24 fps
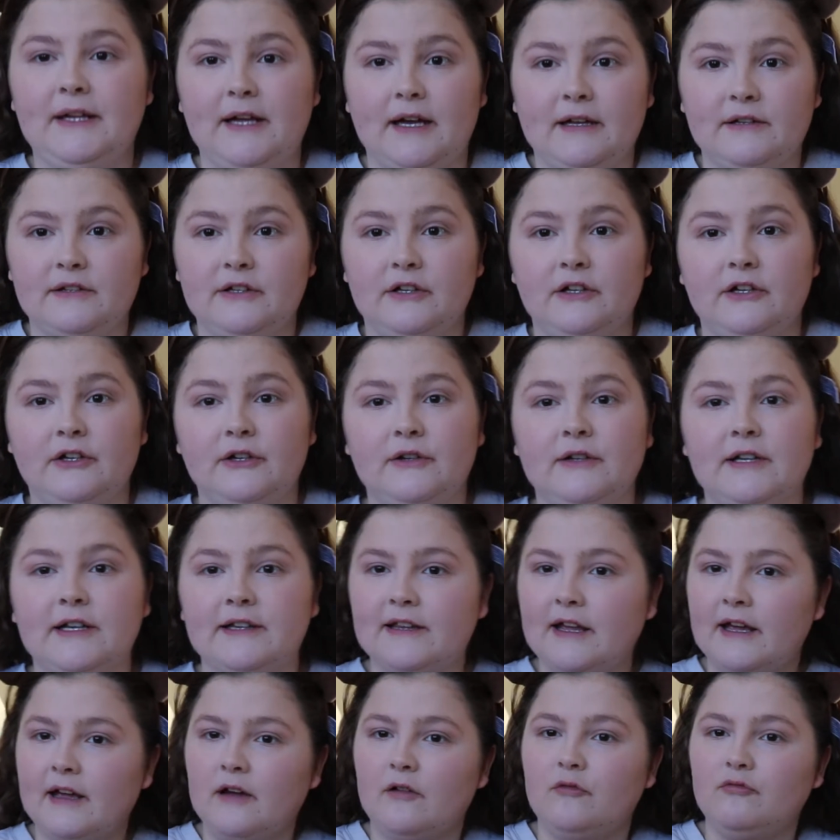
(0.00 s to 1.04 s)
yeah, so let's
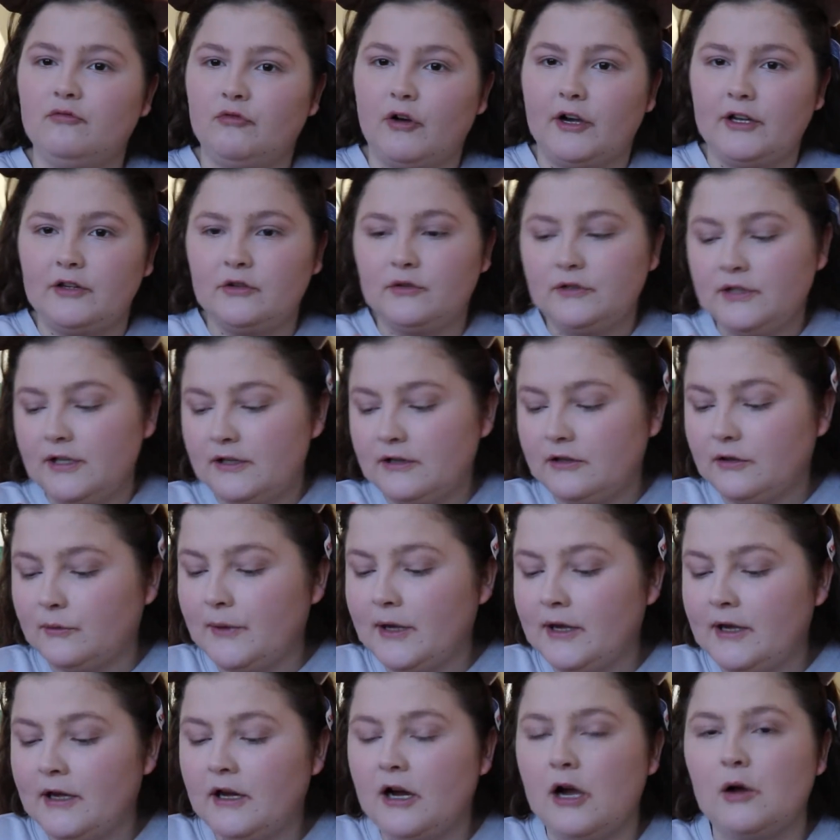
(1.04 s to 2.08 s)
get right on into
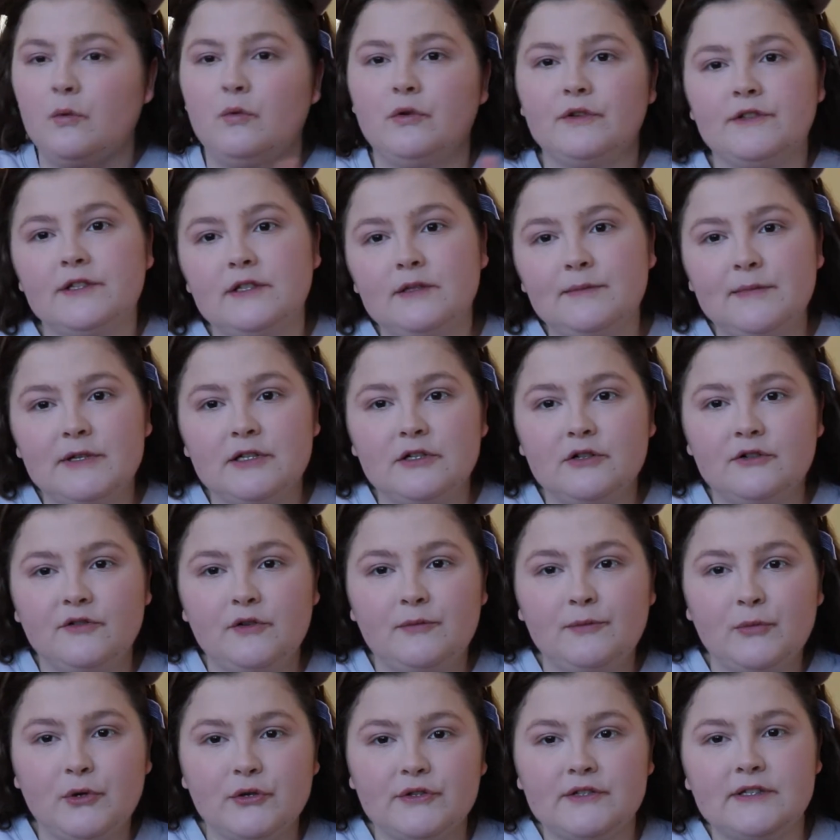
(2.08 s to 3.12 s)
it. I was in the middle of
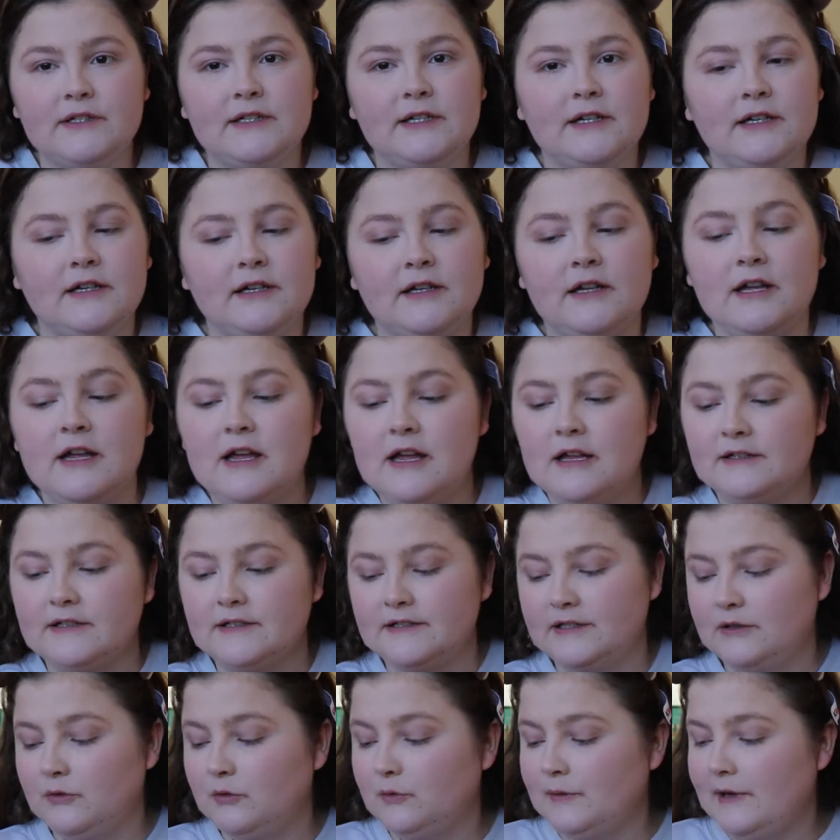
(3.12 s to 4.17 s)
unboxing it to
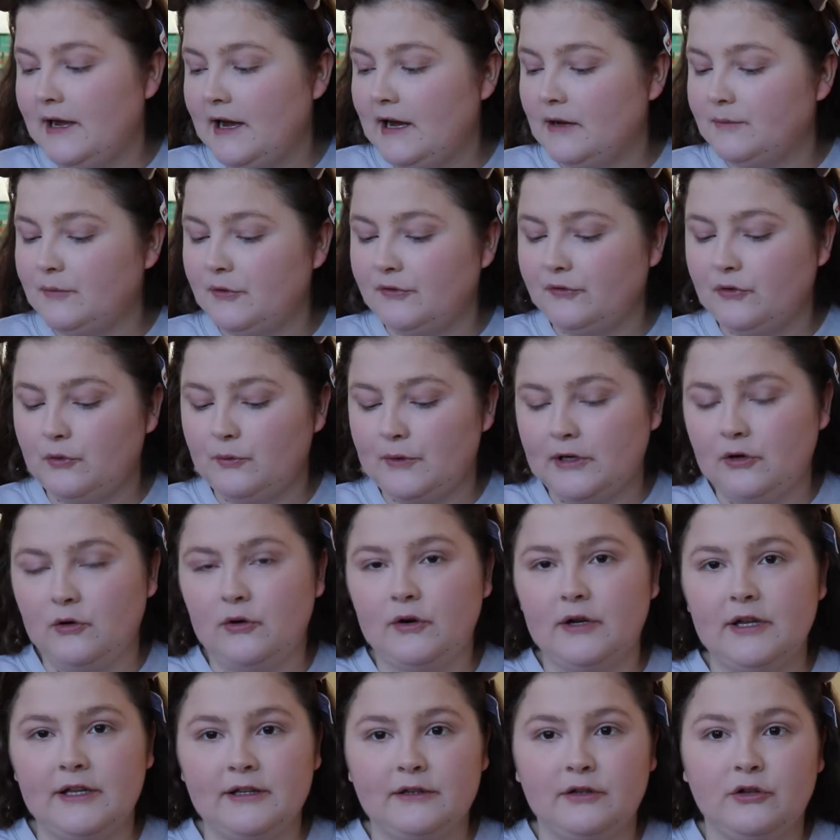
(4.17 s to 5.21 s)
see what we had before we
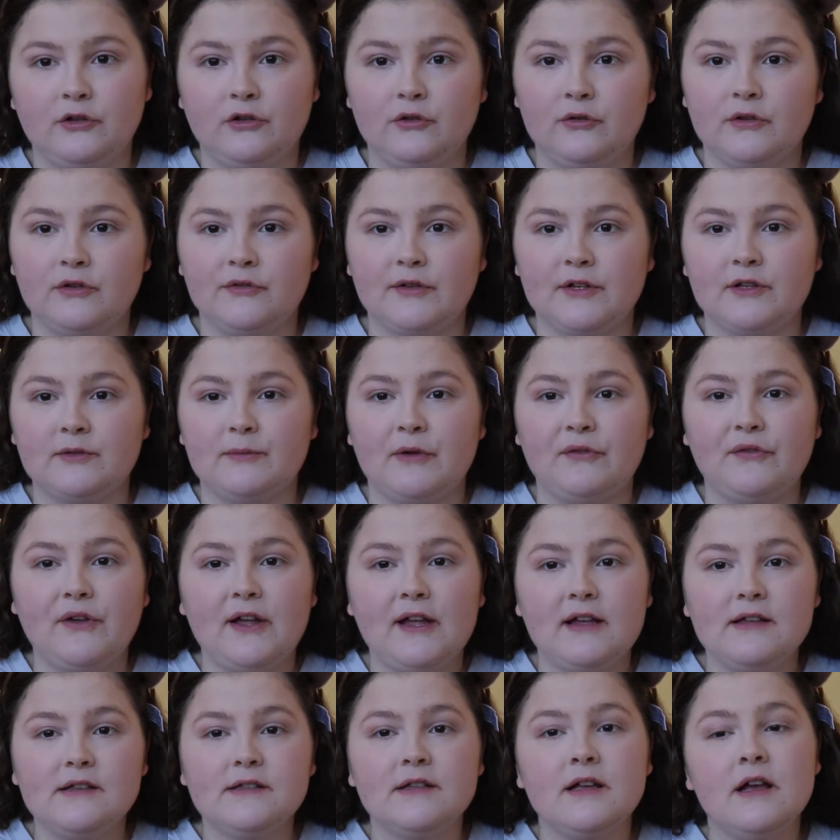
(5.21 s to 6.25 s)
got into doing the rest of my
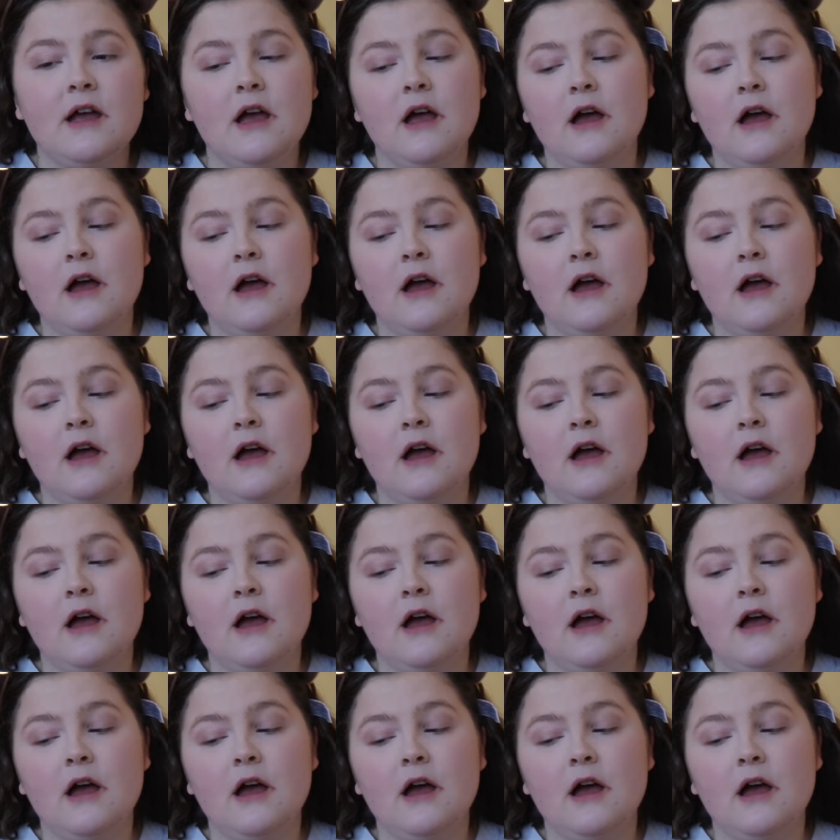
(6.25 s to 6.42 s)
face.